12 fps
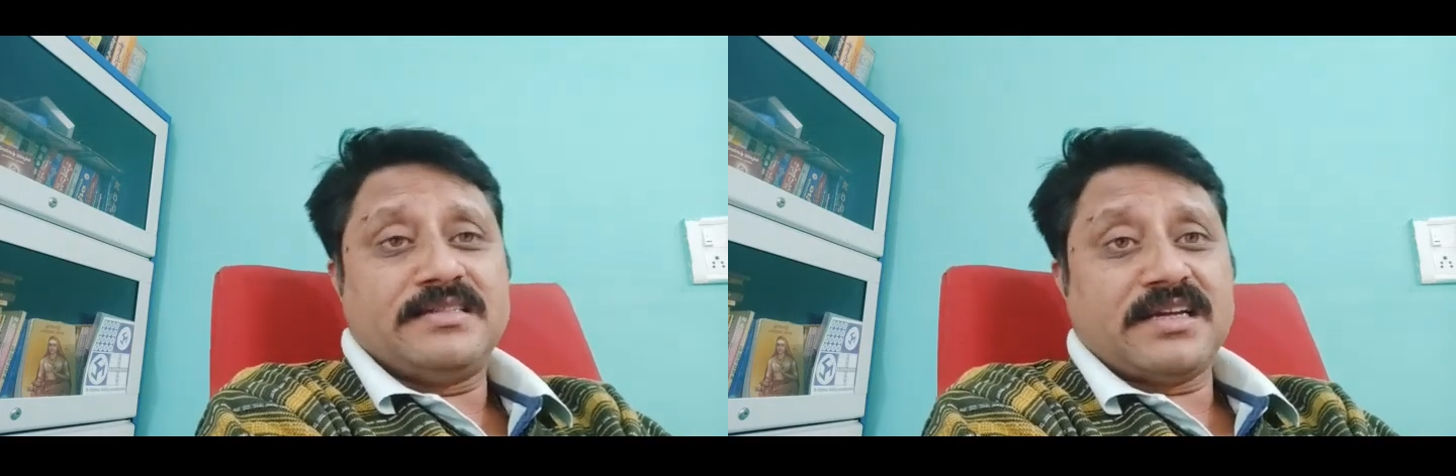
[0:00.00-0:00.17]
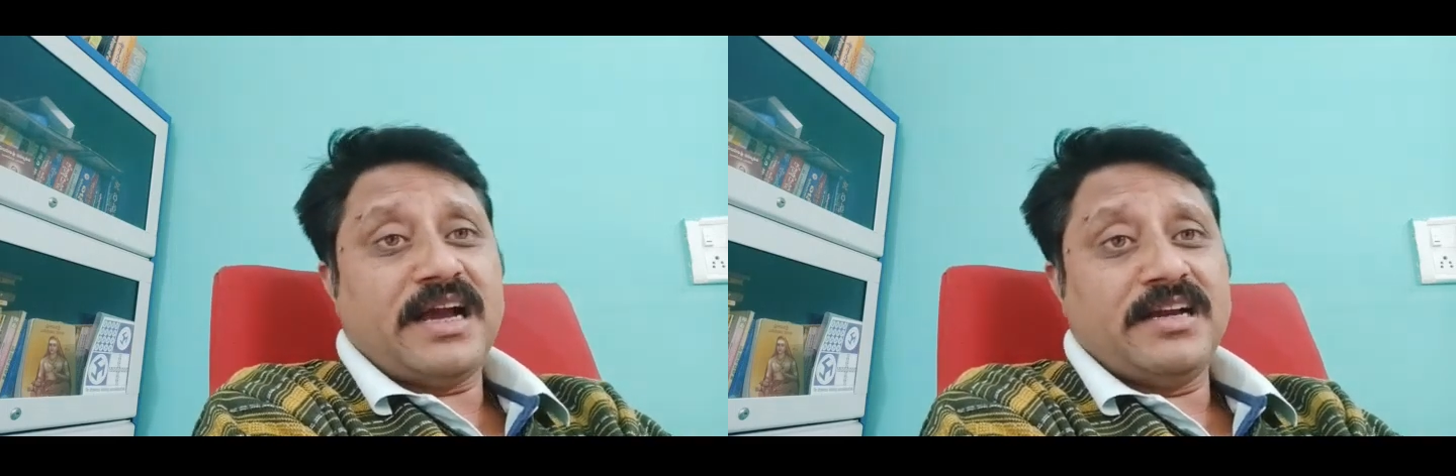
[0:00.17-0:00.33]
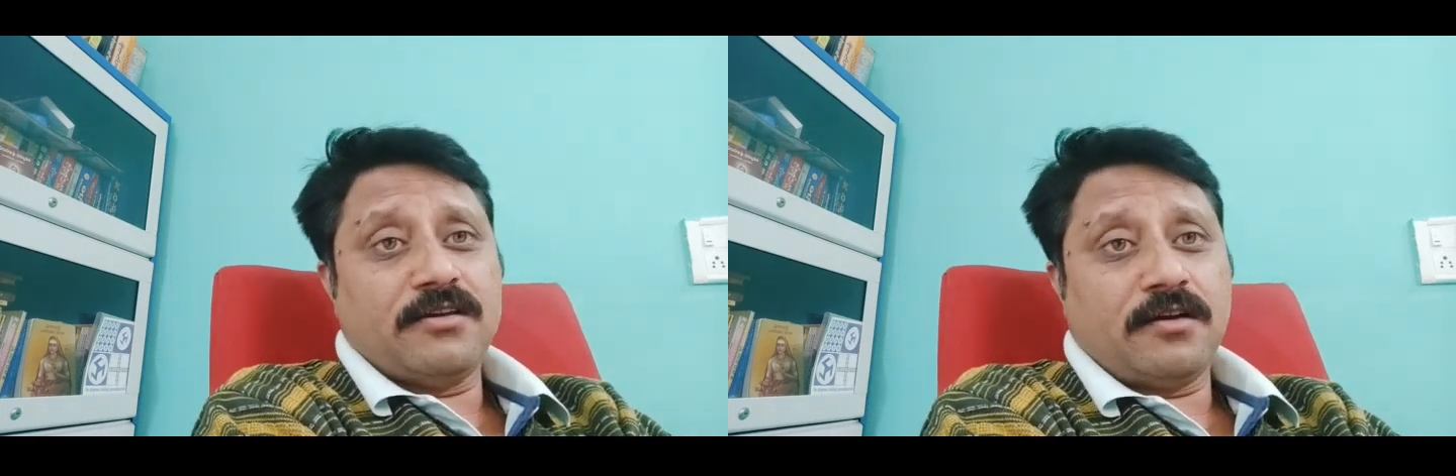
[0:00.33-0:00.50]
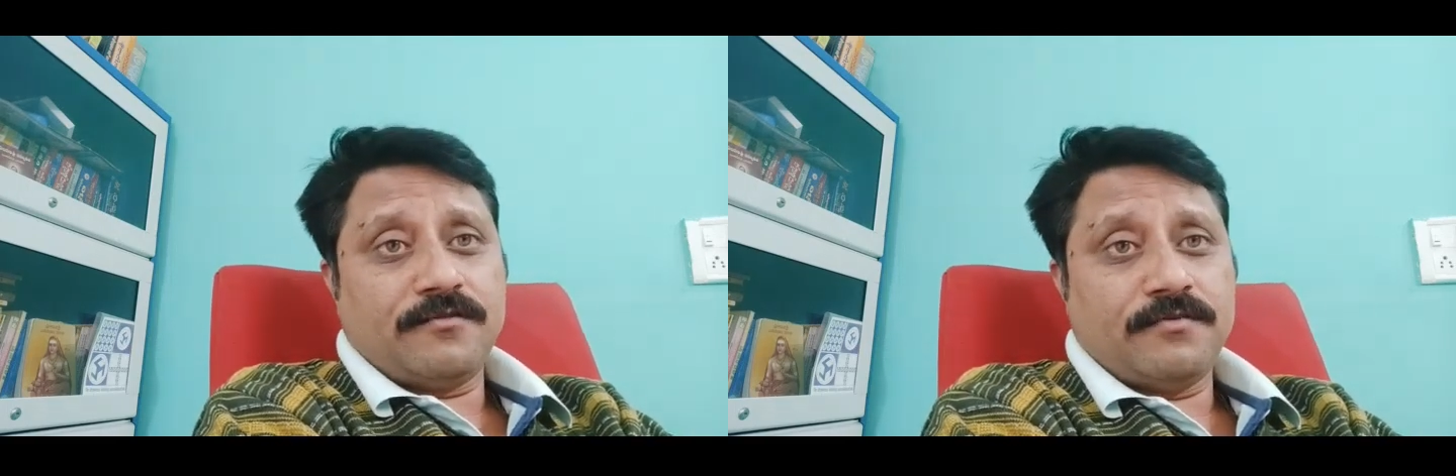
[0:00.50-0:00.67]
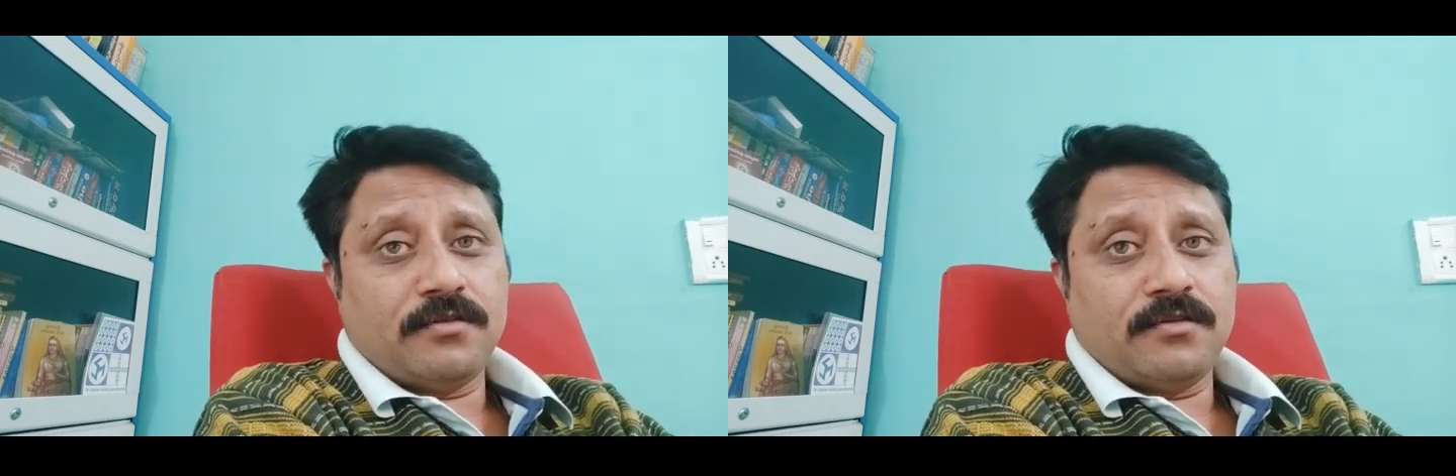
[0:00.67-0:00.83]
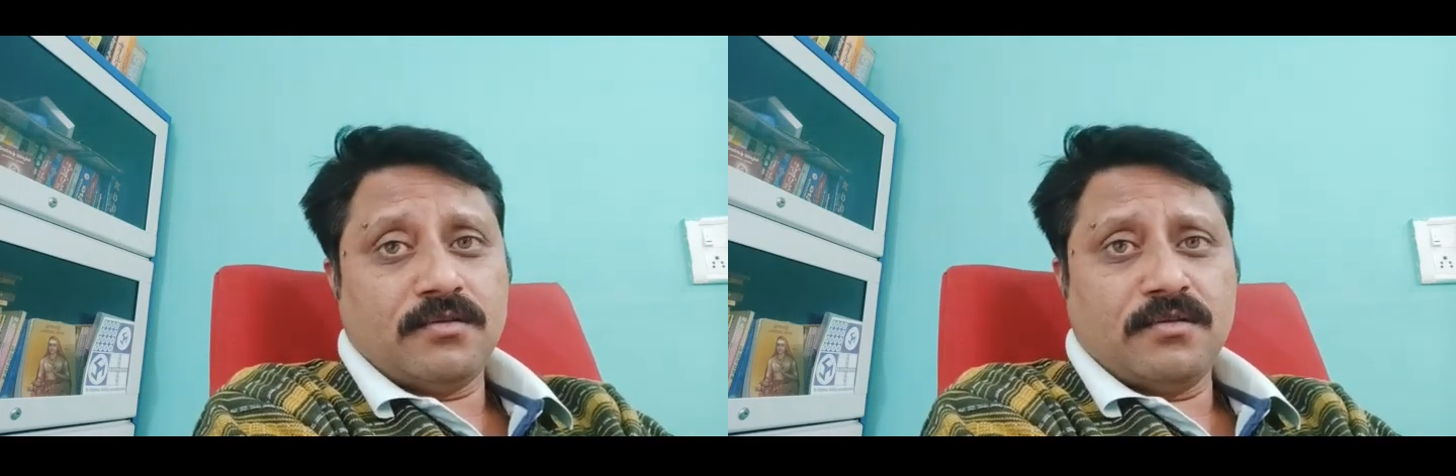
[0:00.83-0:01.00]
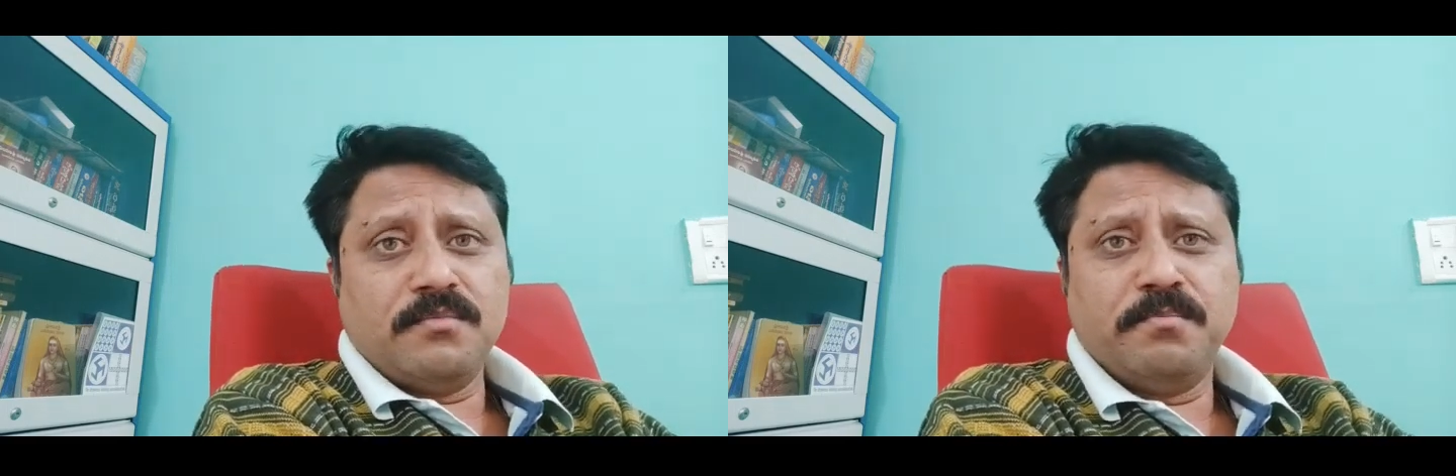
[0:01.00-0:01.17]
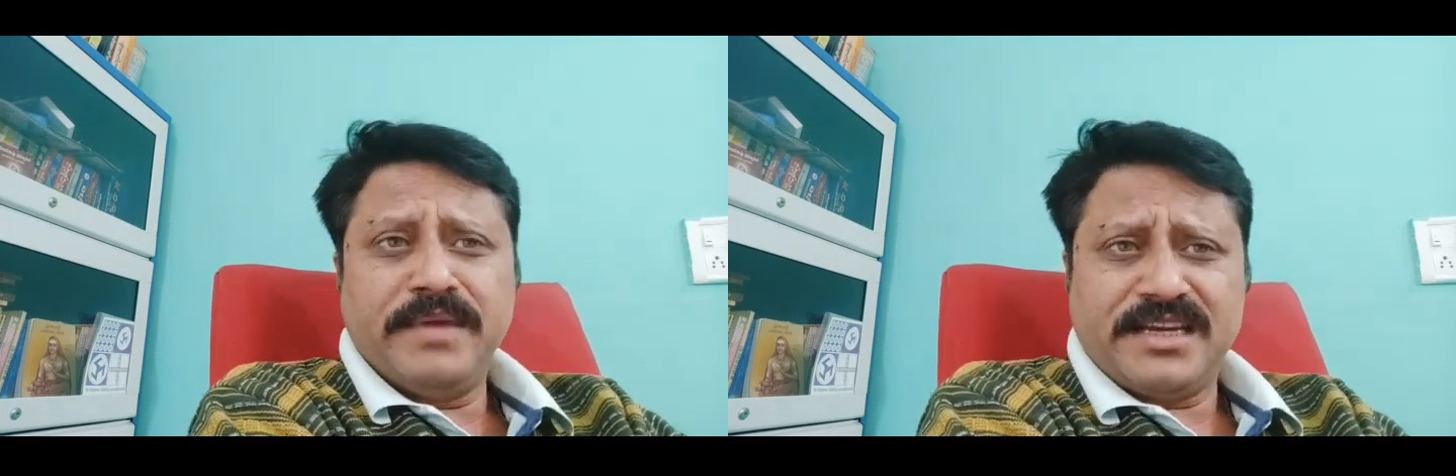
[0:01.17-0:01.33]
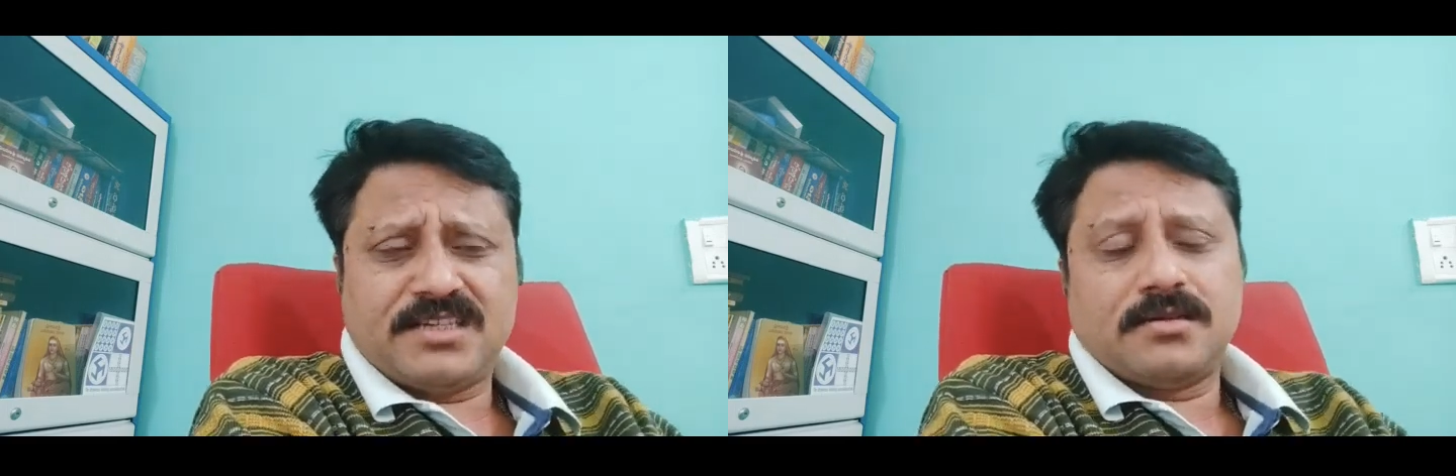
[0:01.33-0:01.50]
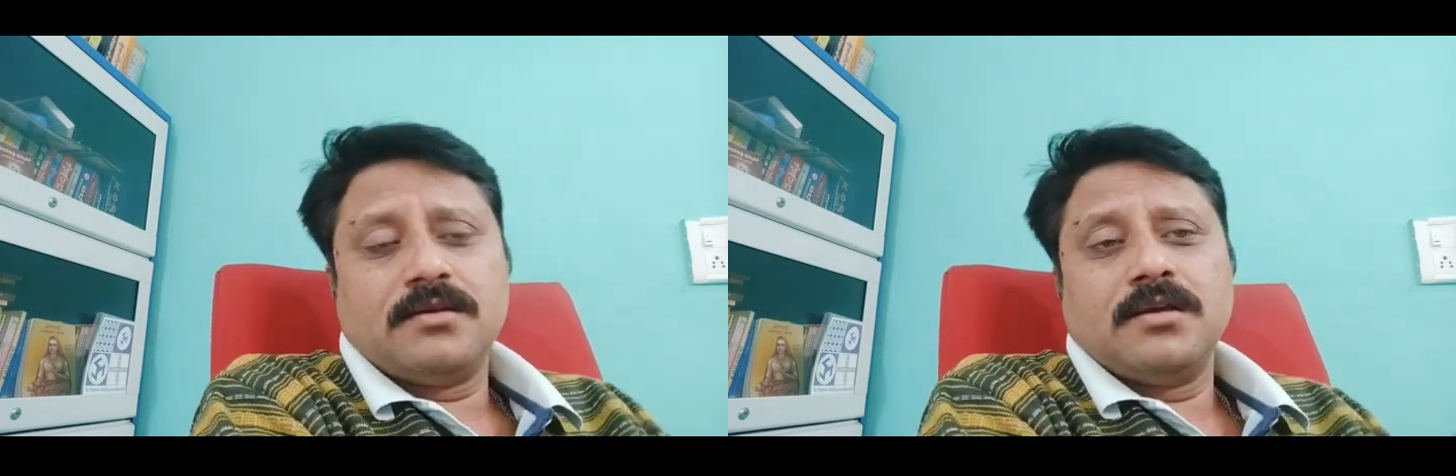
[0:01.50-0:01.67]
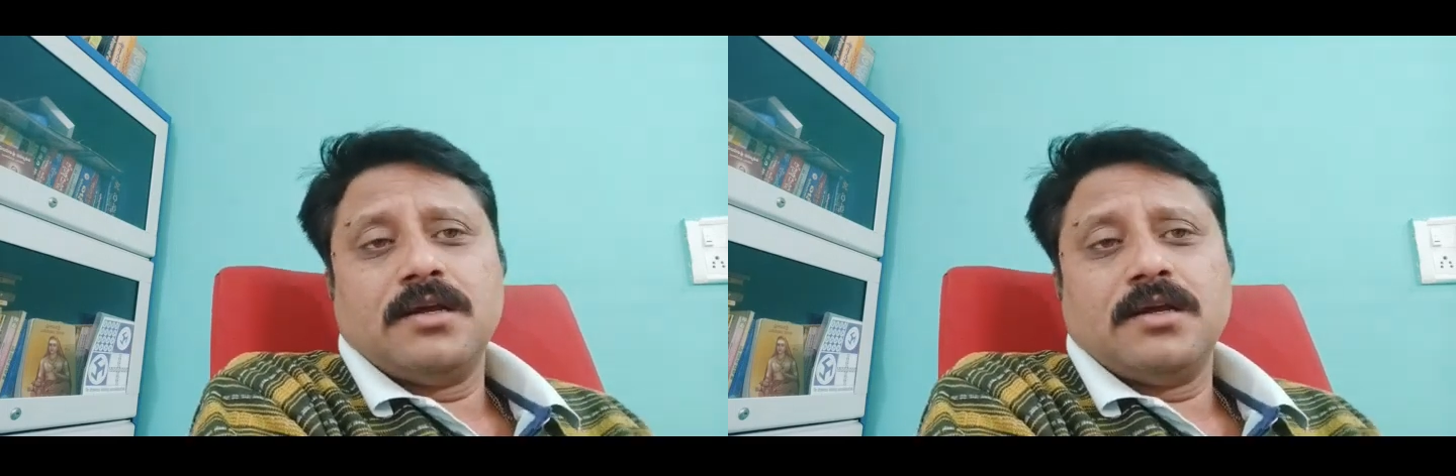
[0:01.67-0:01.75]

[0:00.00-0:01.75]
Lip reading: it's a kind of bit